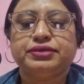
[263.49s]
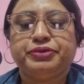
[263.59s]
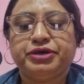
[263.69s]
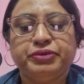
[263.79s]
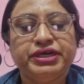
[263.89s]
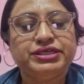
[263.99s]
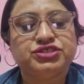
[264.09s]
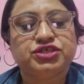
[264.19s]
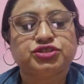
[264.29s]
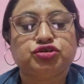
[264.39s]
the permanent
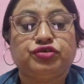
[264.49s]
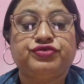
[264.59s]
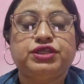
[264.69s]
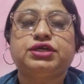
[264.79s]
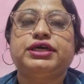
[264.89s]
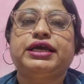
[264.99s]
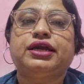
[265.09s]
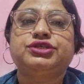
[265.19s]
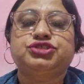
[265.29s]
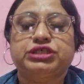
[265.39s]
structure of the
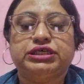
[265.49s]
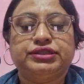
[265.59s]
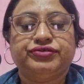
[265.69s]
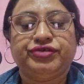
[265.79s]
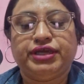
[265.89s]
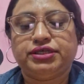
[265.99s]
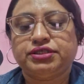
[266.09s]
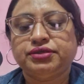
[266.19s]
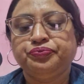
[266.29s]
English theatre.